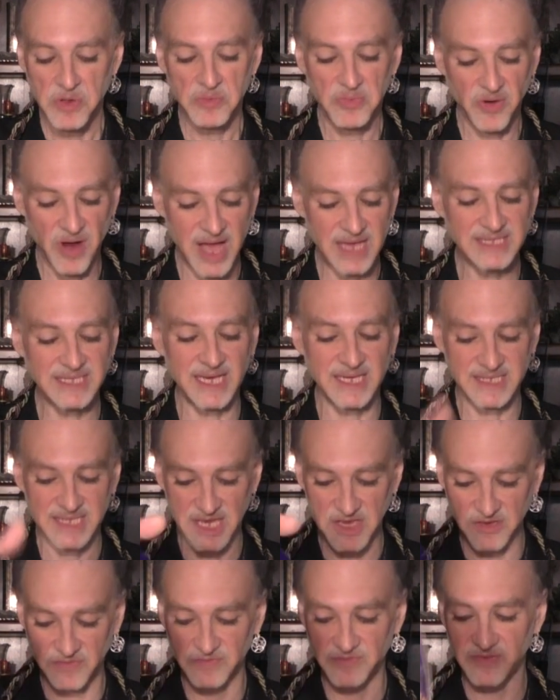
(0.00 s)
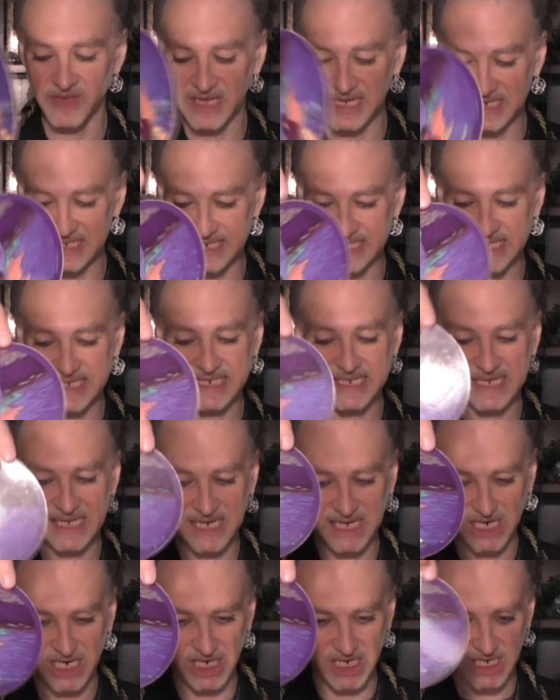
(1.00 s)
process, if indeed
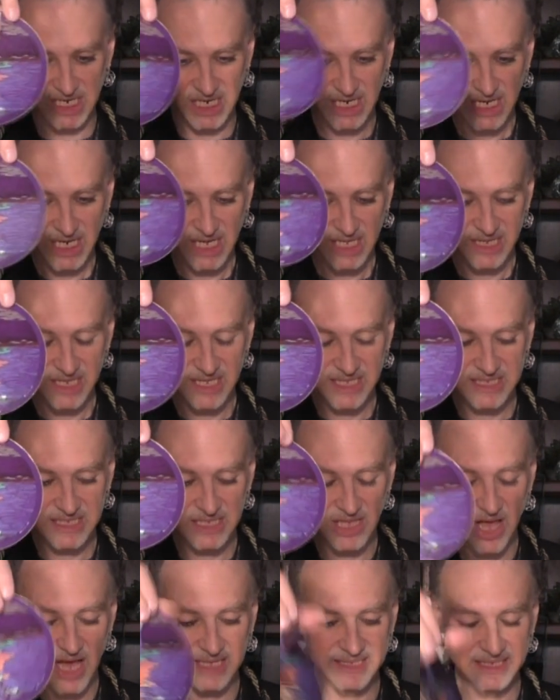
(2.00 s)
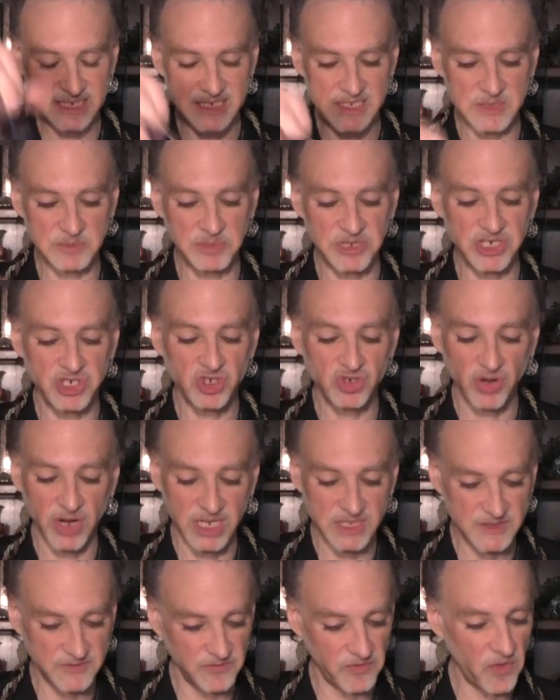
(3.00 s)
here this loss that has been
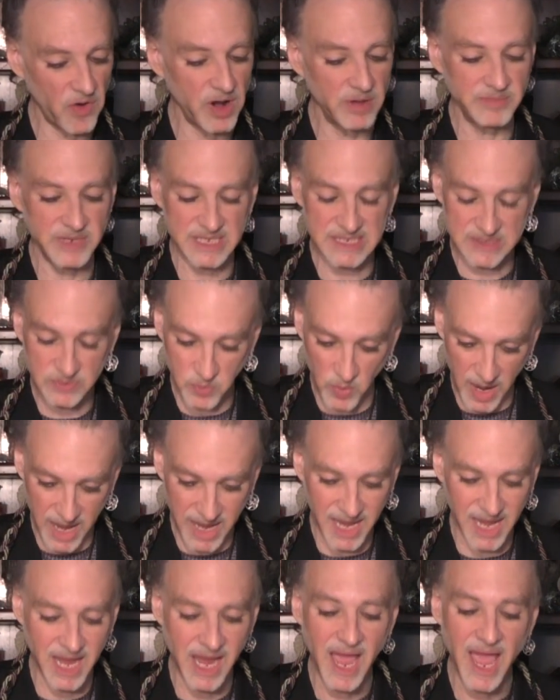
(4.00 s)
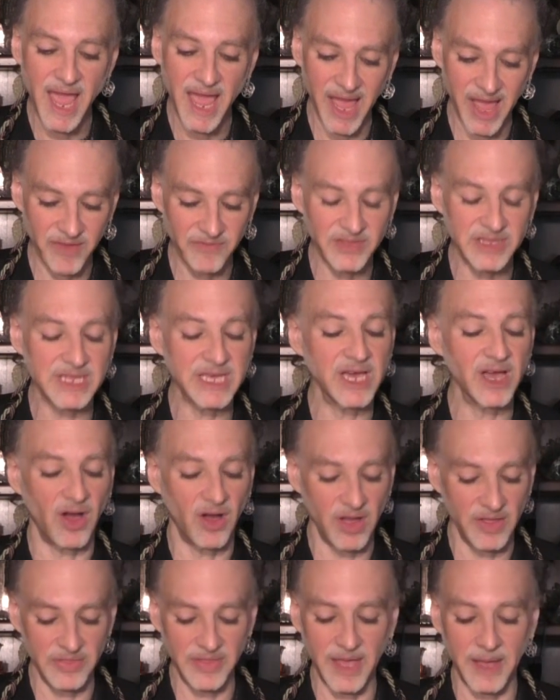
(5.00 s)
transformed is weighing heavily
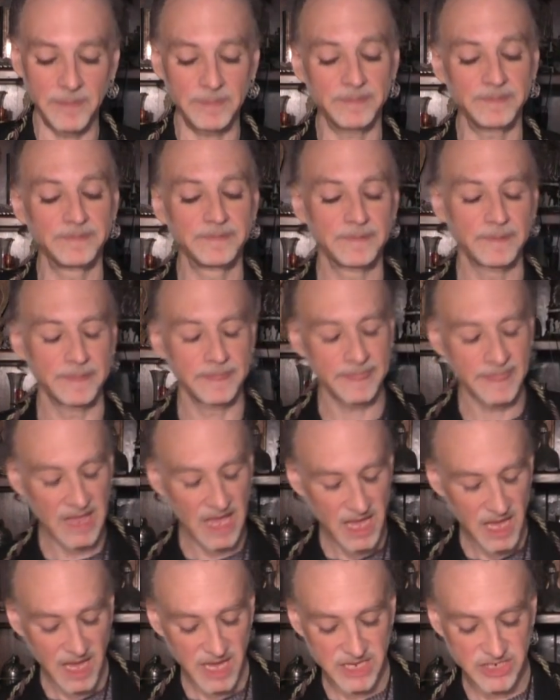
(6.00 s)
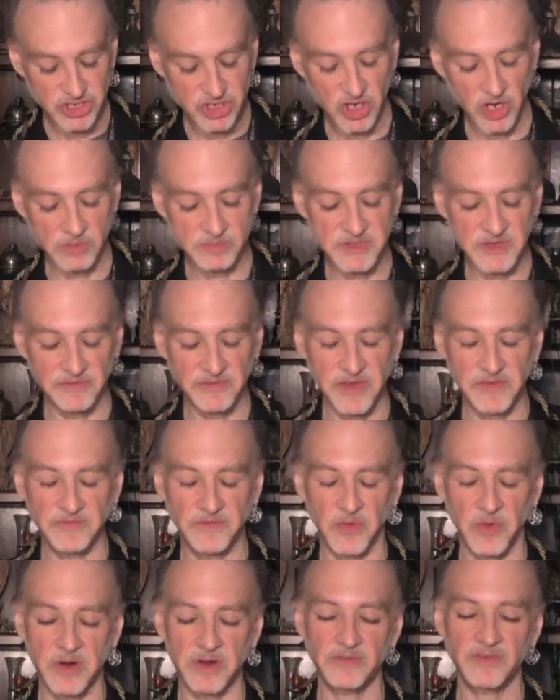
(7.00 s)
on them in terms of a
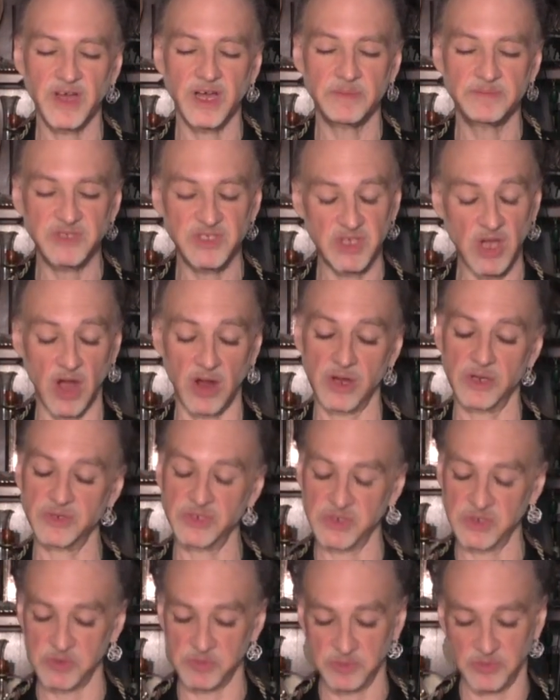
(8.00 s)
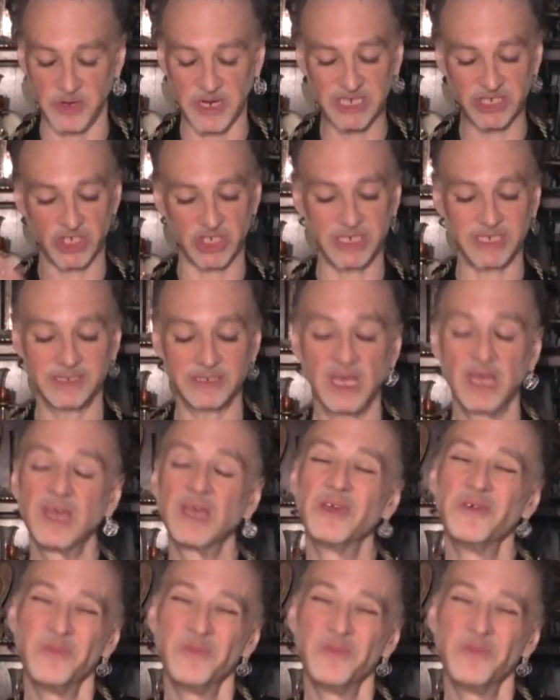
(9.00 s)
Four of Cups sorrow to depression,